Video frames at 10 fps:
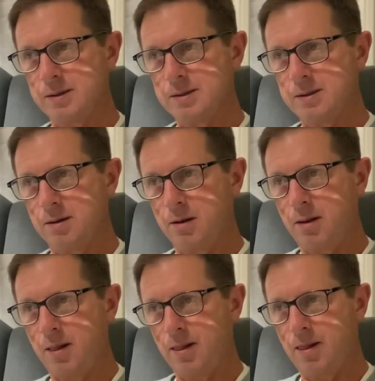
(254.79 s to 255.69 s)

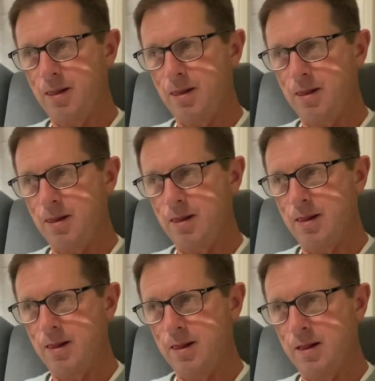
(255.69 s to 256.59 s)

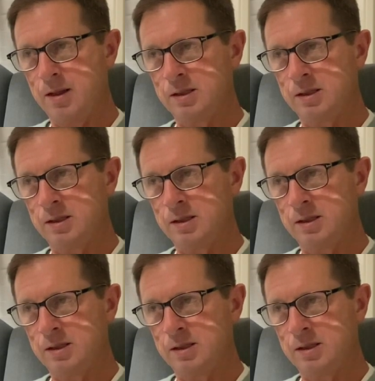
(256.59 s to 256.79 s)
No one is speaking in this clip.